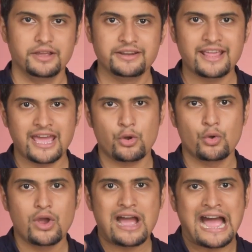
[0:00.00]
Now,
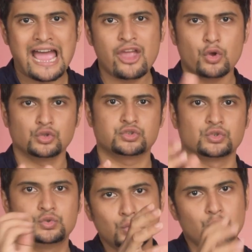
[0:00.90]
I also
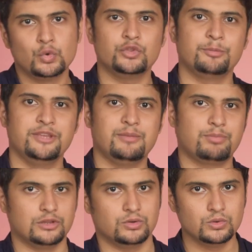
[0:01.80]
do know the
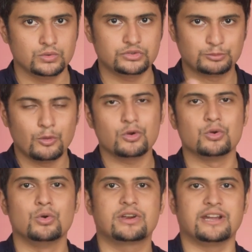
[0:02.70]
people who smoke
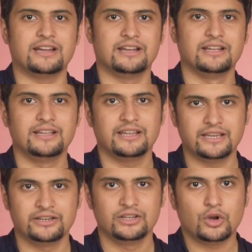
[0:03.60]
hookah,
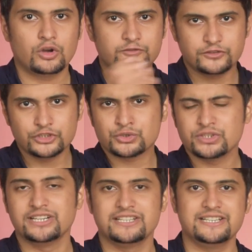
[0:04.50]
and
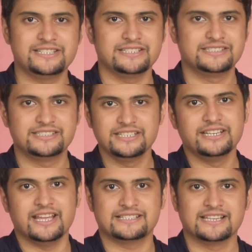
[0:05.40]
unfortunately it is seen
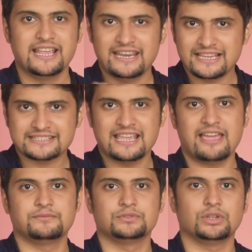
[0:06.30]
as less
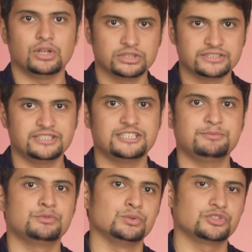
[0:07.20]
harmful
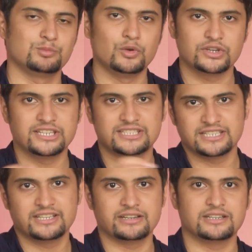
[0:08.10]
alternative to smoking
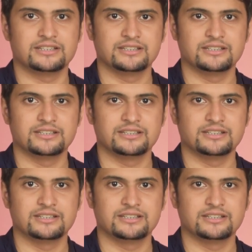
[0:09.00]
cigarette.